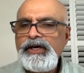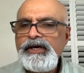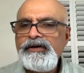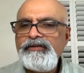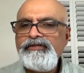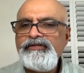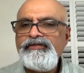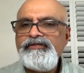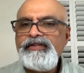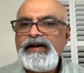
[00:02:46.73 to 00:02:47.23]

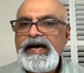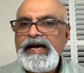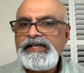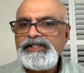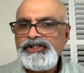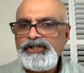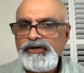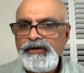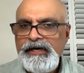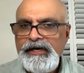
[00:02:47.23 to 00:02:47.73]
of
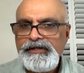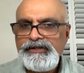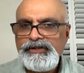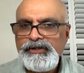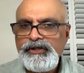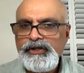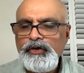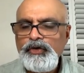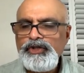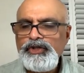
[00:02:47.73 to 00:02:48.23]
faster
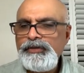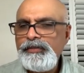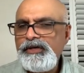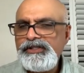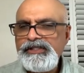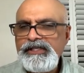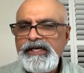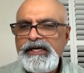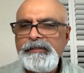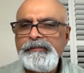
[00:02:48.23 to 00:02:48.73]
execution
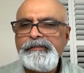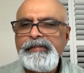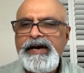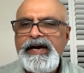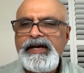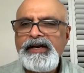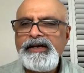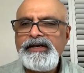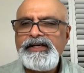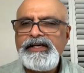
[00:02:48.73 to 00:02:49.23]
because the
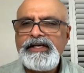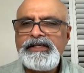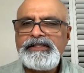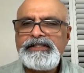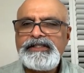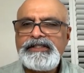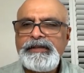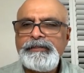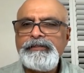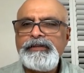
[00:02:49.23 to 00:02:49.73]
compiler
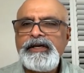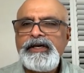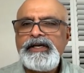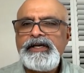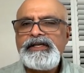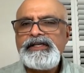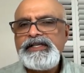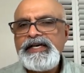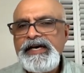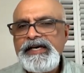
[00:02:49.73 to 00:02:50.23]
does some
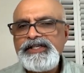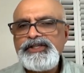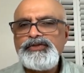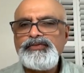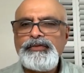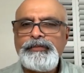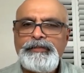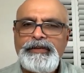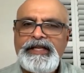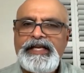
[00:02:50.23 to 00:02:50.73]

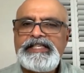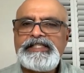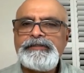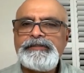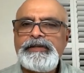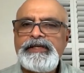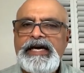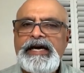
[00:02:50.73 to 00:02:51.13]
text replacement